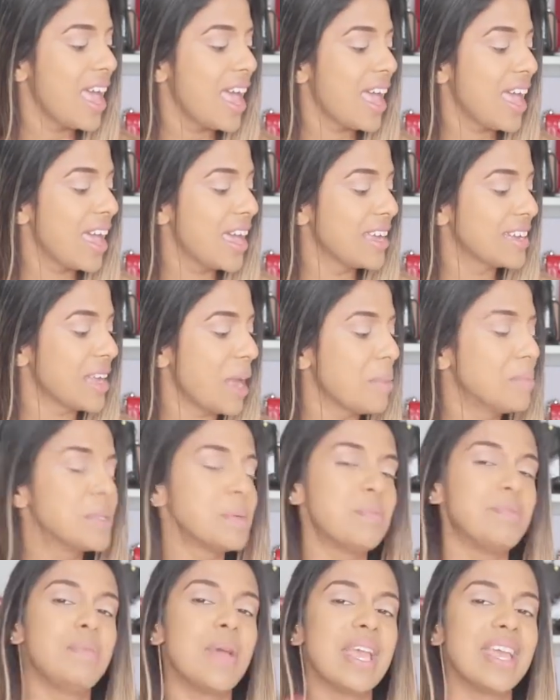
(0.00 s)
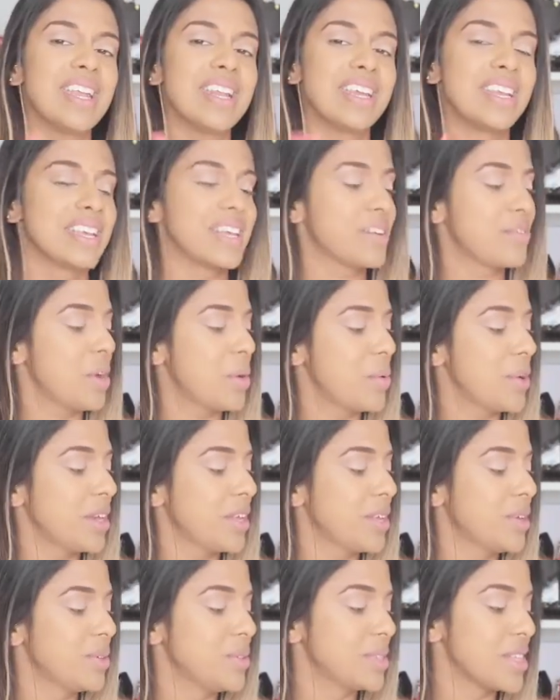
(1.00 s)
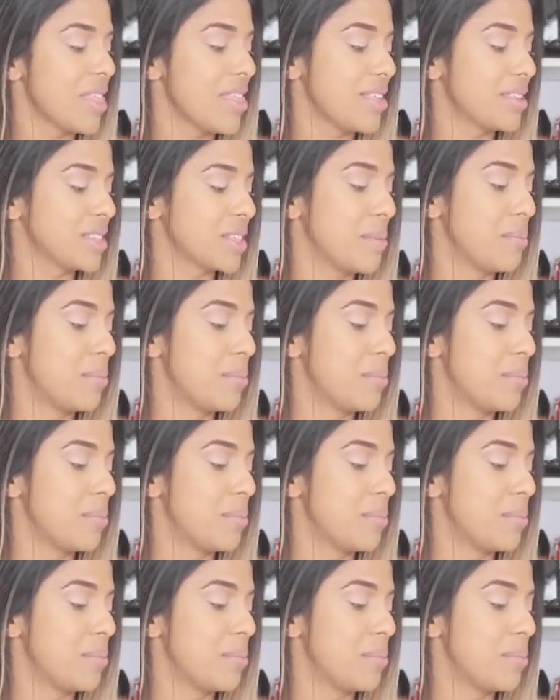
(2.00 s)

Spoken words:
and I'm debating if I want to use this